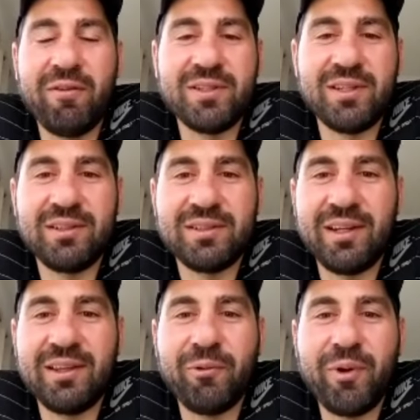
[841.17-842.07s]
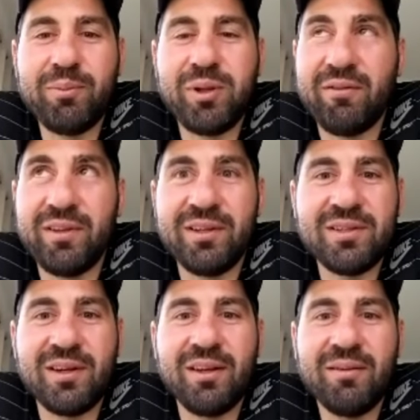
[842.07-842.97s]
obviously seen the replay of the
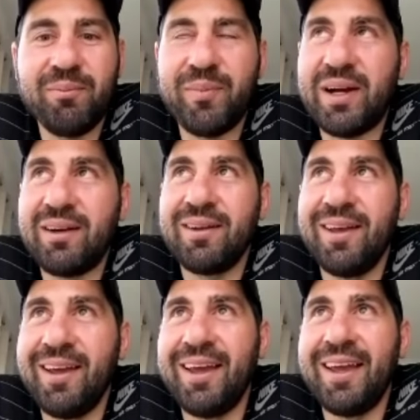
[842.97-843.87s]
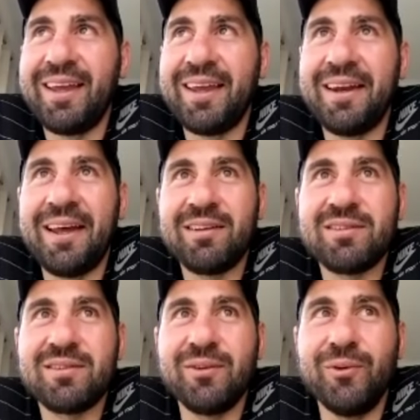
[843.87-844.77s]
incident. But yeah, no, it
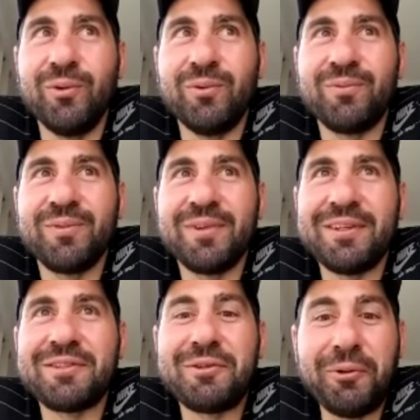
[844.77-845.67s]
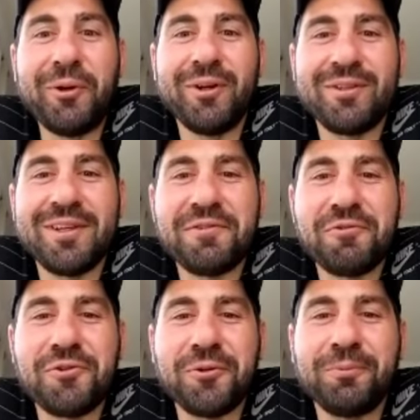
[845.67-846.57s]
still hurts, that's
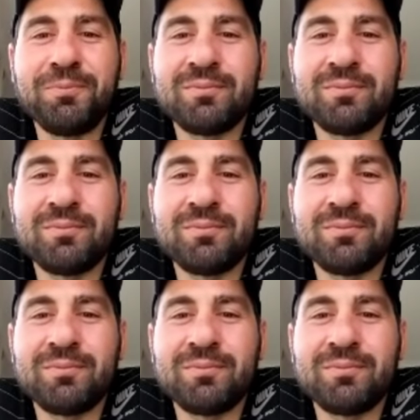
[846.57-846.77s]
for sure.